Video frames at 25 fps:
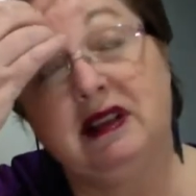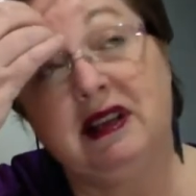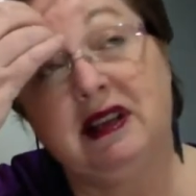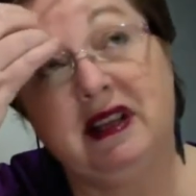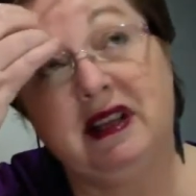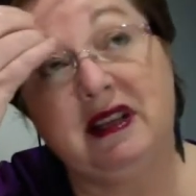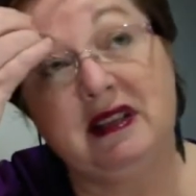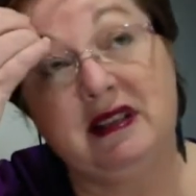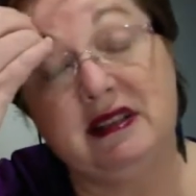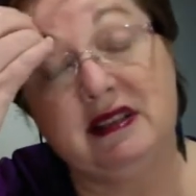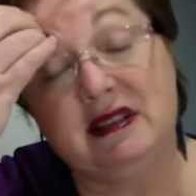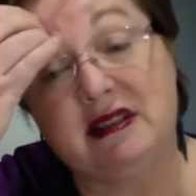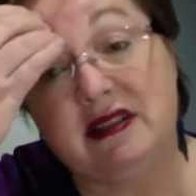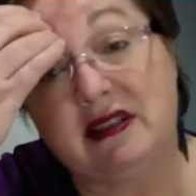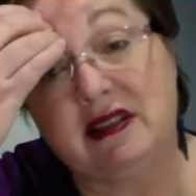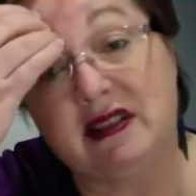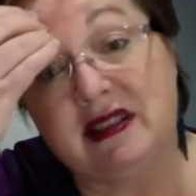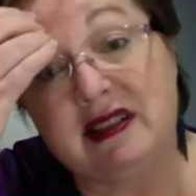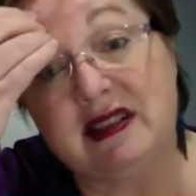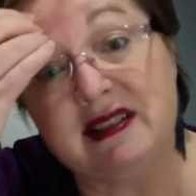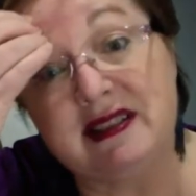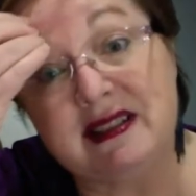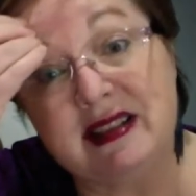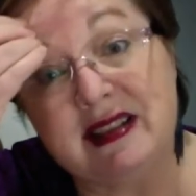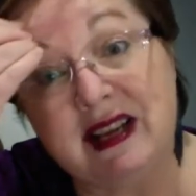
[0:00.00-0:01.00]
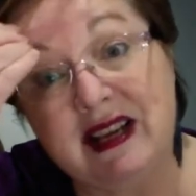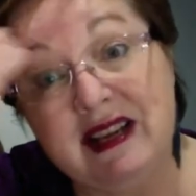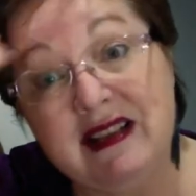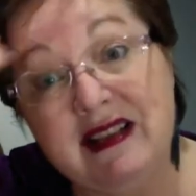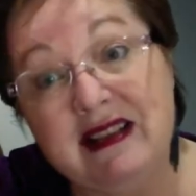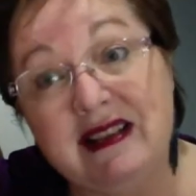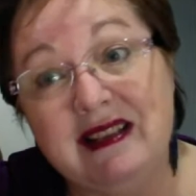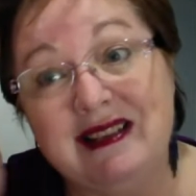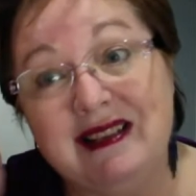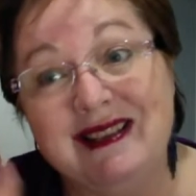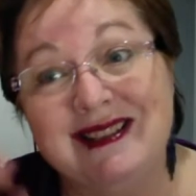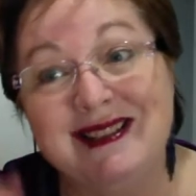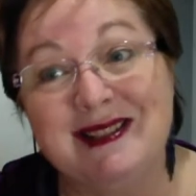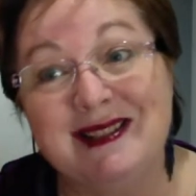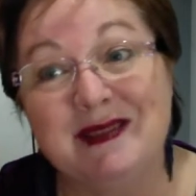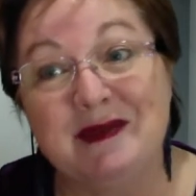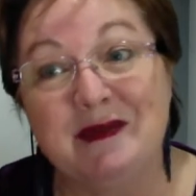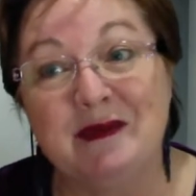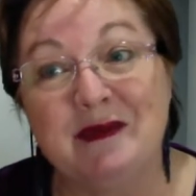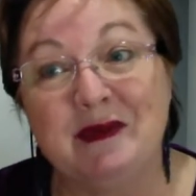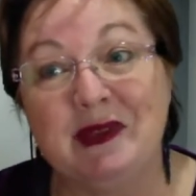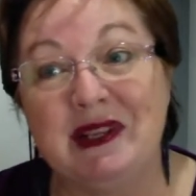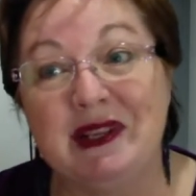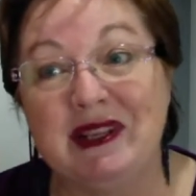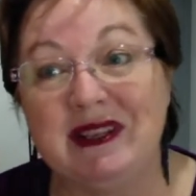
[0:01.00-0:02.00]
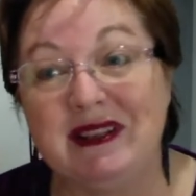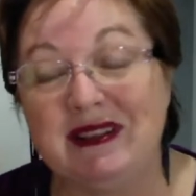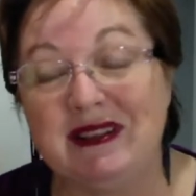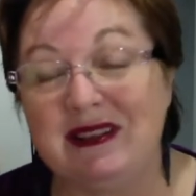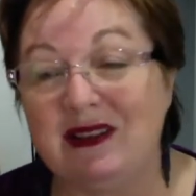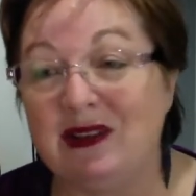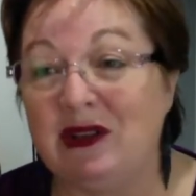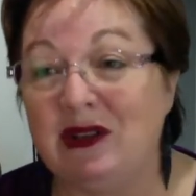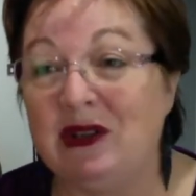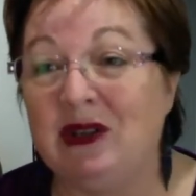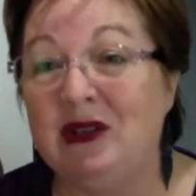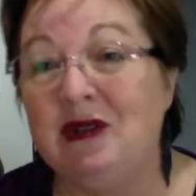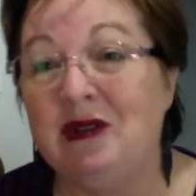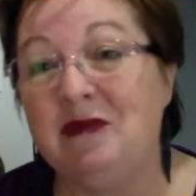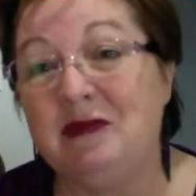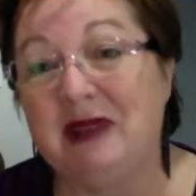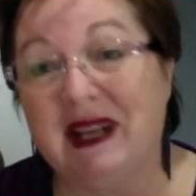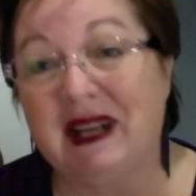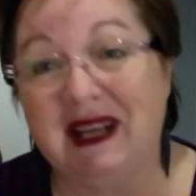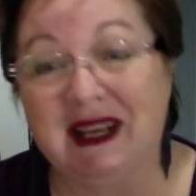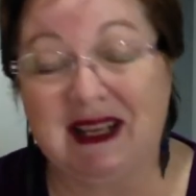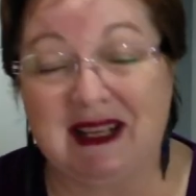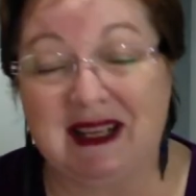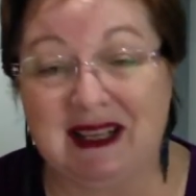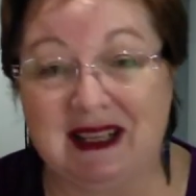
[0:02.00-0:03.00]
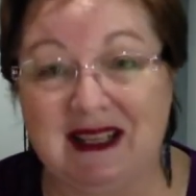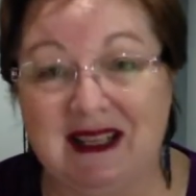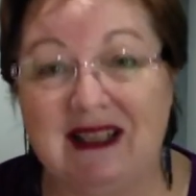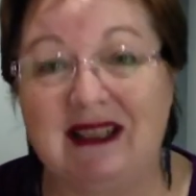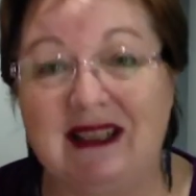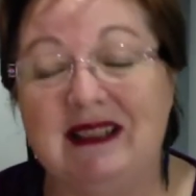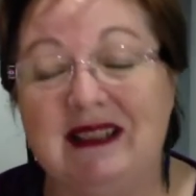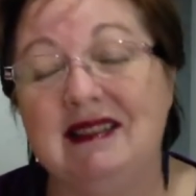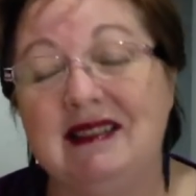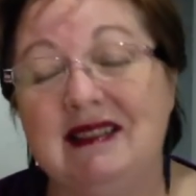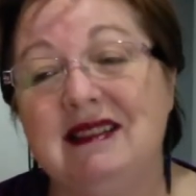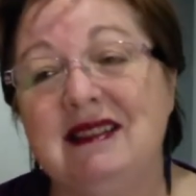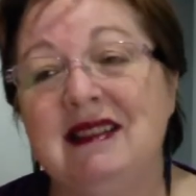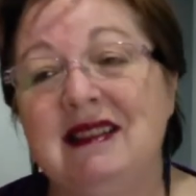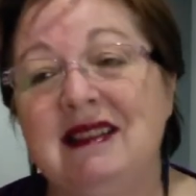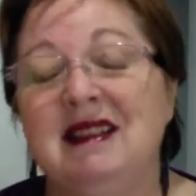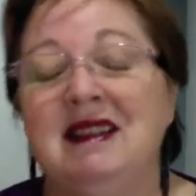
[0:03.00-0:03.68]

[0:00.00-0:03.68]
and I say this with all my heart,